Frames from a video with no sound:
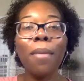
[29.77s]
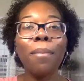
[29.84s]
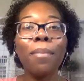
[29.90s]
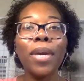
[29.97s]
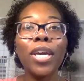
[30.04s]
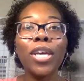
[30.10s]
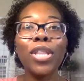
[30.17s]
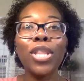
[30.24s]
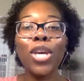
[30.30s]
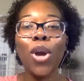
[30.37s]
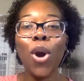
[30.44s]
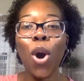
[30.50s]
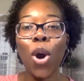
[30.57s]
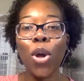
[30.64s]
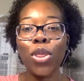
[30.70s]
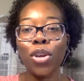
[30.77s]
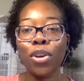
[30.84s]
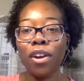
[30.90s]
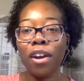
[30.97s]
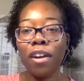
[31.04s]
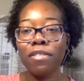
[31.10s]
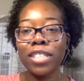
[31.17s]
being the
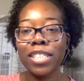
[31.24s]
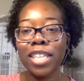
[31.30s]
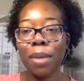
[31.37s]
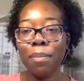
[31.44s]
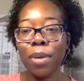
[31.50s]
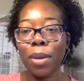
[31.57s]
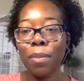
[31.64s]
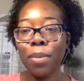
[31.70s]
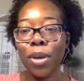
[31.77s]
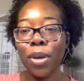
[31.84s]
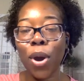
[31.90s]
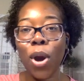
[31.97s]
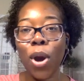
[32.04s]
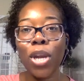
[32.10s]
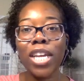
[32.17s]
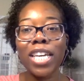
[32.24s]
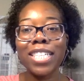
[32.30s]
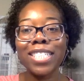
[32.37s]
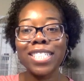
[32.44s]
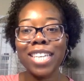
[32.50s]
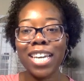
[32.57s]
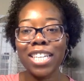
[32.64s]
author of Stepping Beyond
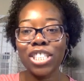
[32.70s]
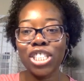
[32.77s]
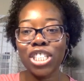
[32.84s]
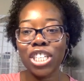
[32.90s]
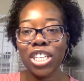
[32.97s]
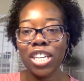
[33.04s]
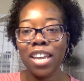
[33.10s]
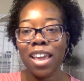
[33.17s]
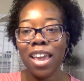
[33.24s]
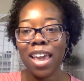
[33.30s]
Intention